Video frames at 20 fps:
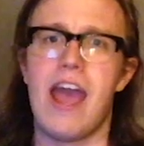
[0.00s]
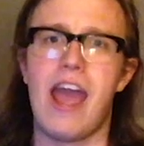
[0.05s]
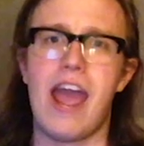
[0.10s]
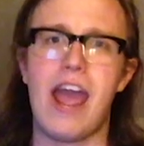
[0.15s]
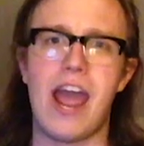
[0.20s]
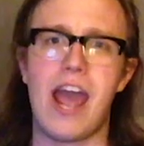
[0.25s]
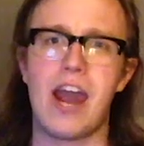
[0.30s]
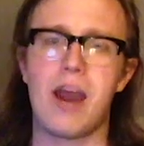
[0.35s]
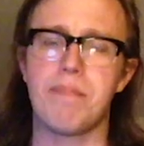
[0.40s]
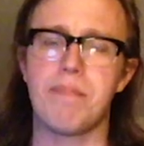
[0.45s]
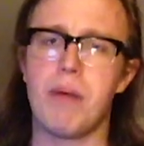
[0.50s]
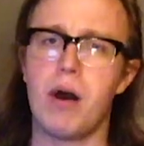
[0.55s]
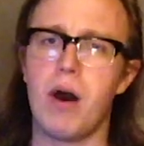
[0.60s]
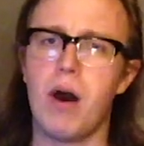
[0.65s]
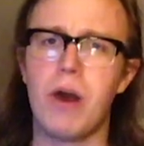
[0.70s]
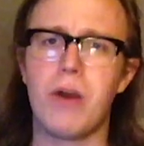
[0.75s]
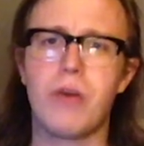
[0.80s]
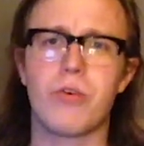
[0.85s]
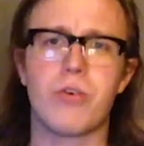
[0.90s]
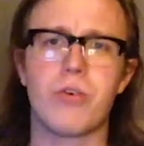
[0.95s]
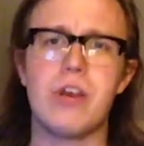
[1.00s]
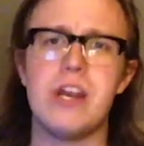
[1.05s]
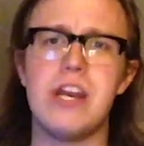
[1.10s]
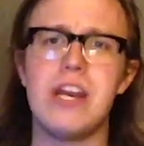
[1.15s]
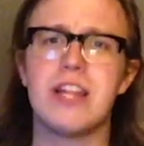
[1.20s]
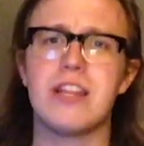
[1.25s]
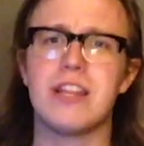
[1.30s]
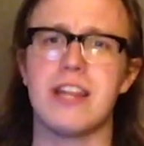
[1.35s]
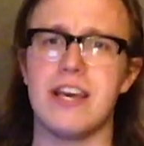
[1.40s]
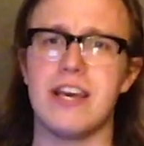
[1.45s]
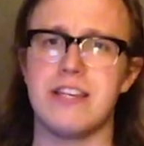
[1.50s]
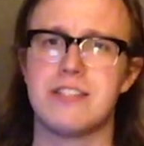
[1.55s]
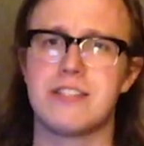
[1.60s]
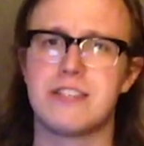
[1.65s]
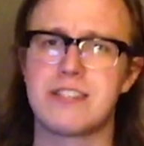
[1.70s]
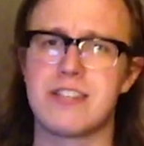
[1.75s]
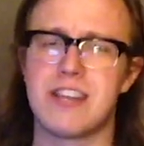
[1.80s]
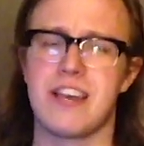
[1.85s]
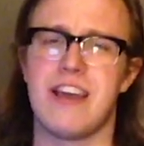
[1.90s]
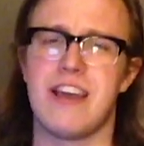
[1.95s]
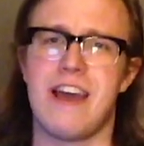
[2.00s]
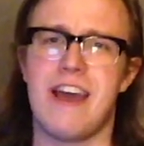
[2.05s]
and upon reading this,